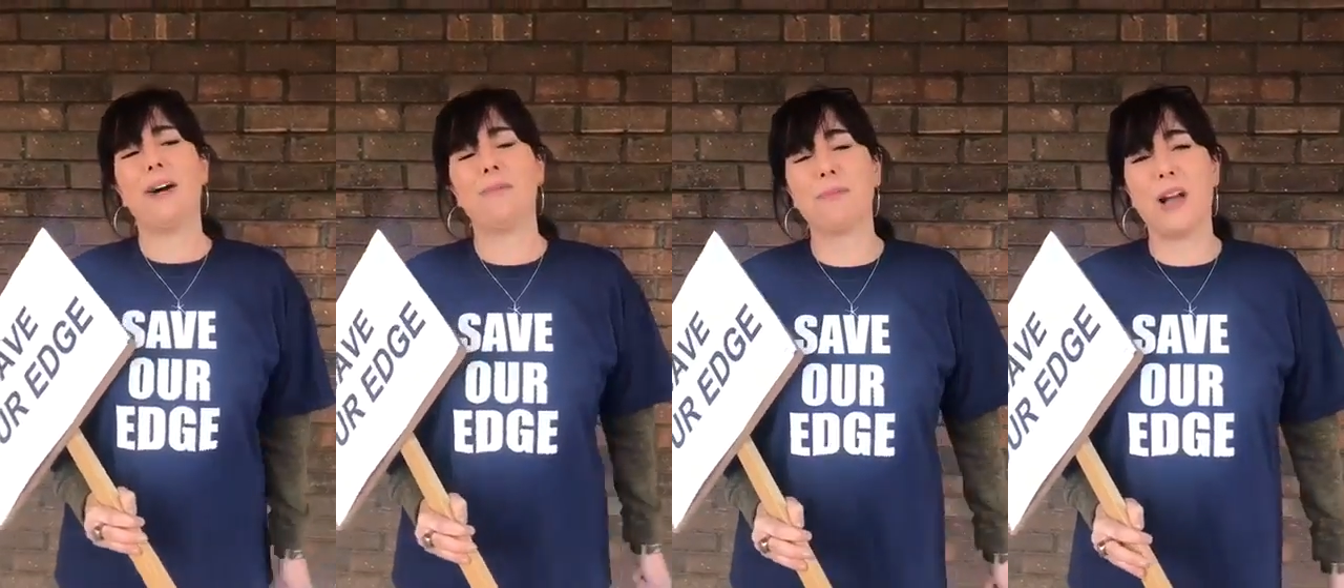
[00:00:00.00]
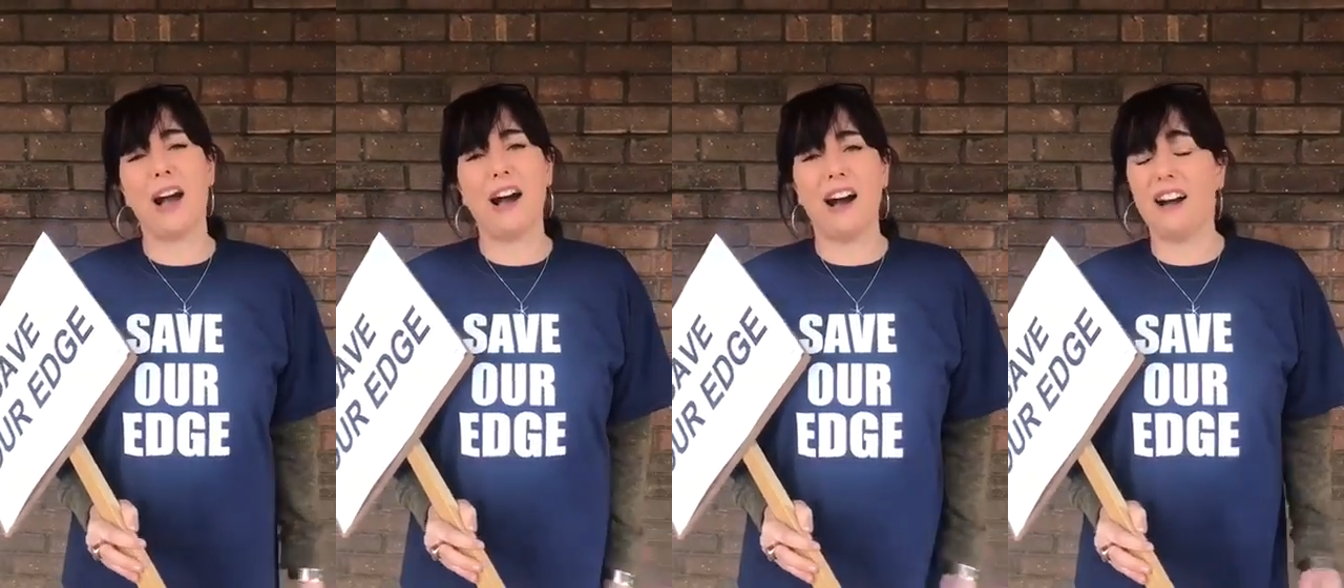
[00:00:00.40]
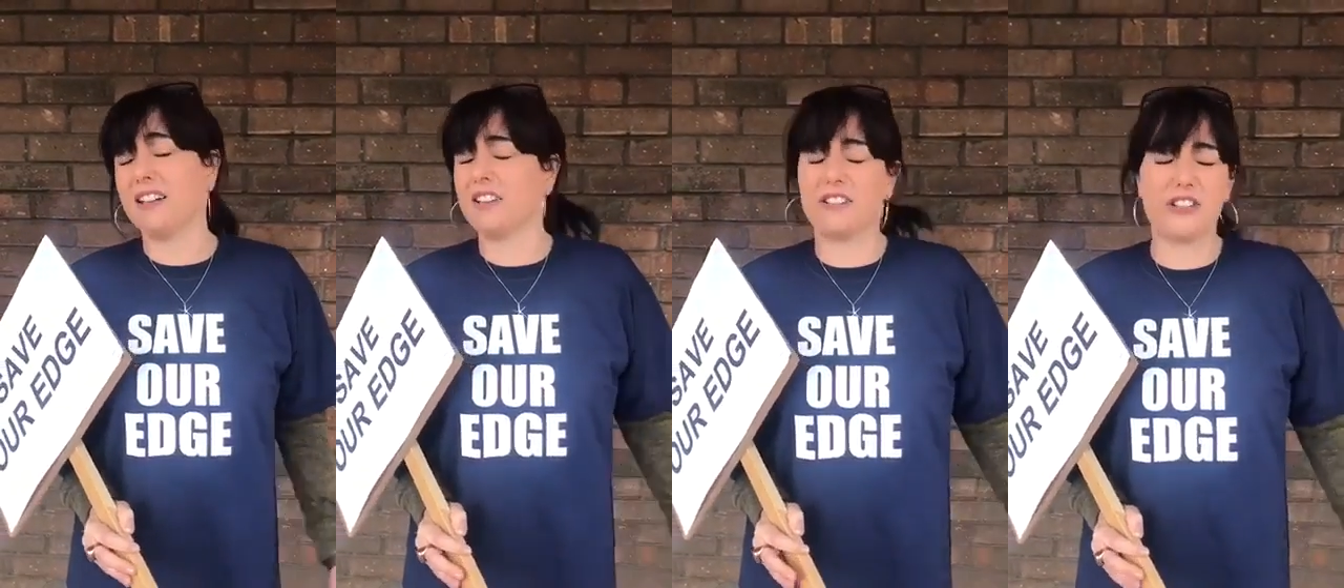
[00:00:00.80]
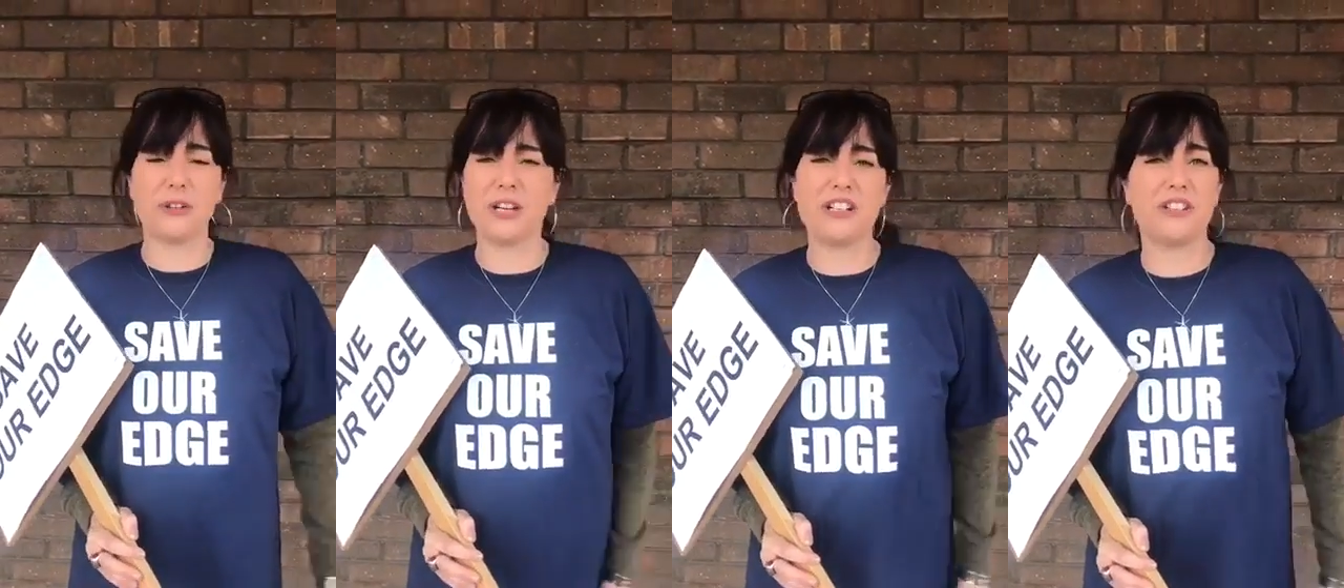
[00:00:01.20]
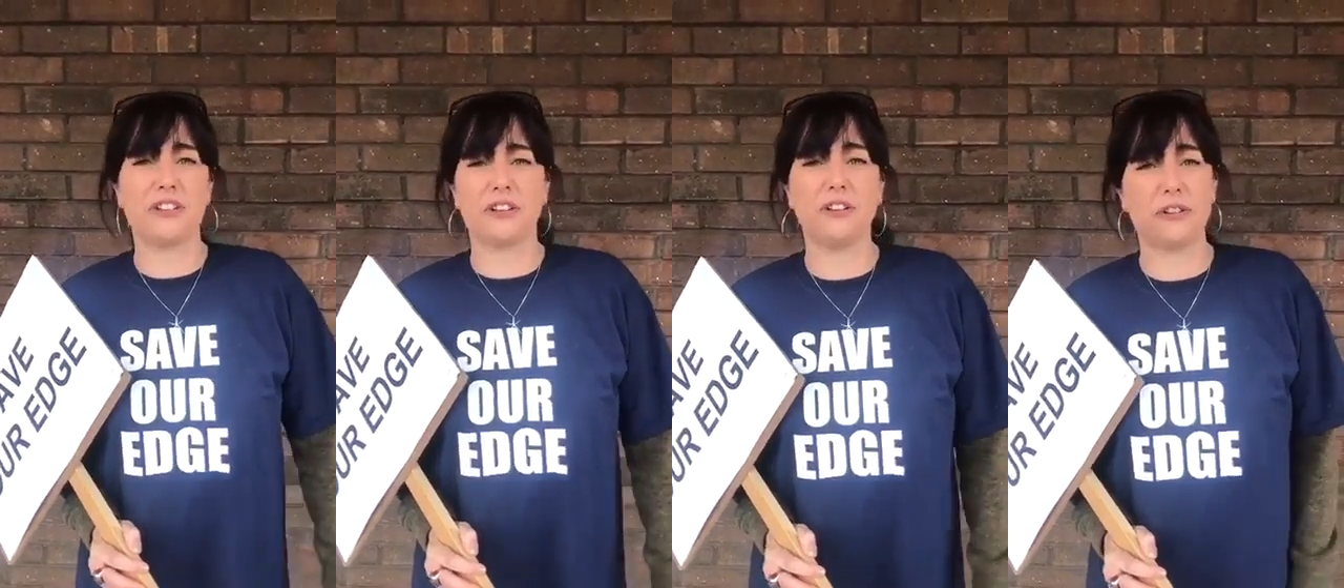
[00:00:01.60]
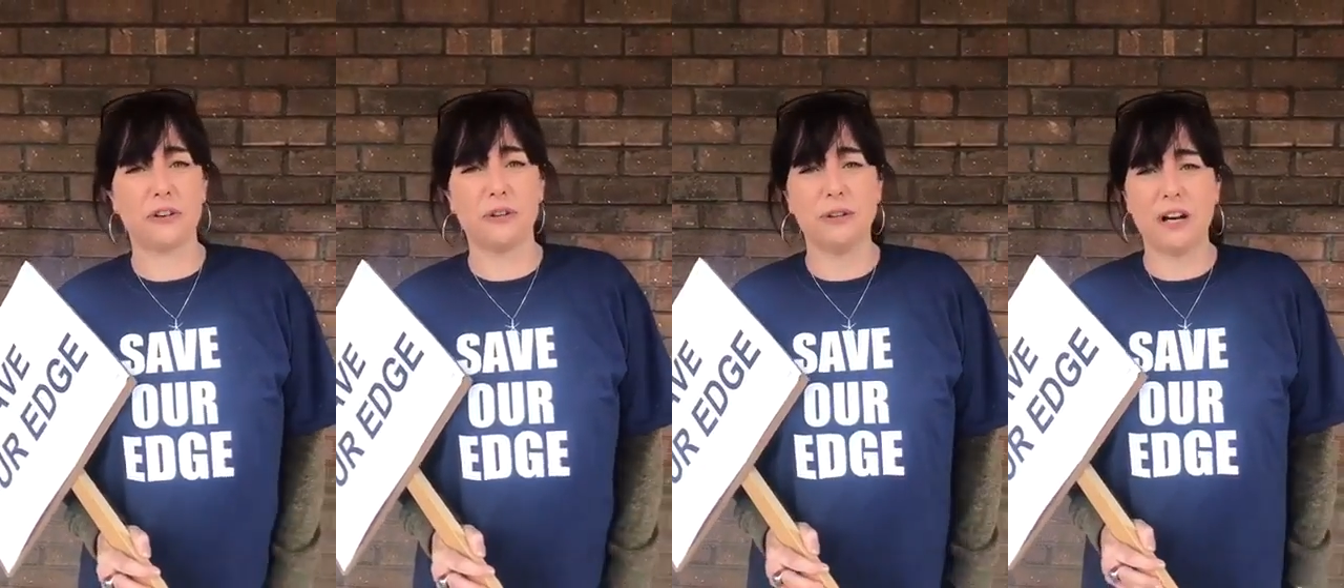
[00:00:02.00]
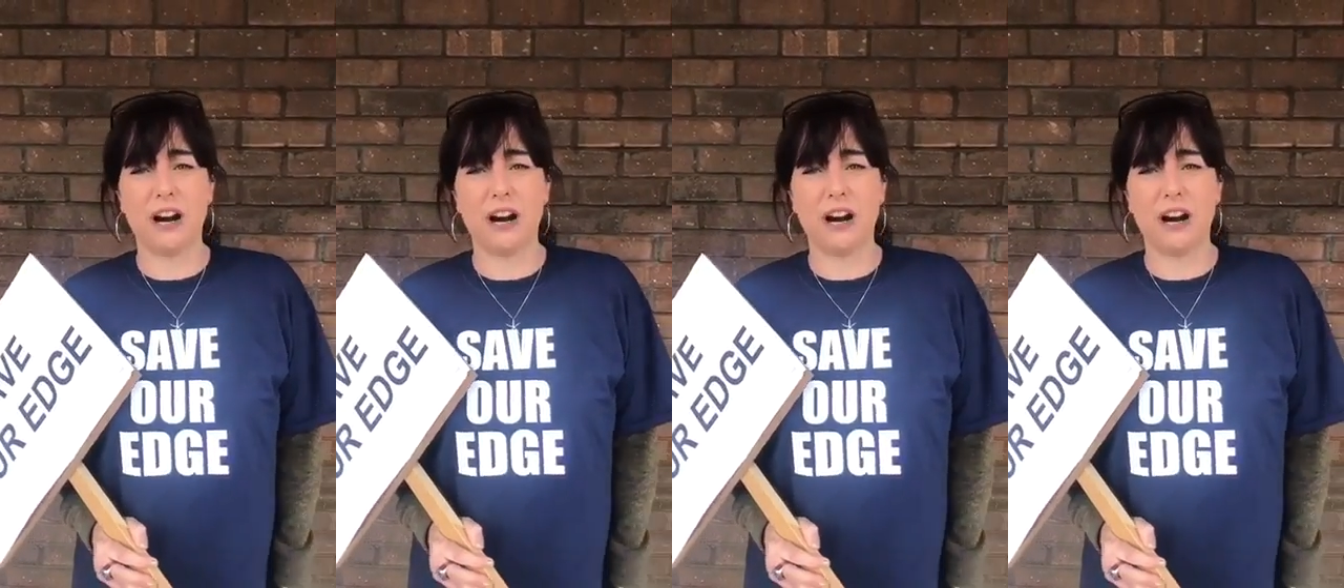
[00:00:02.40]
um, Chiltern Edge is a good school.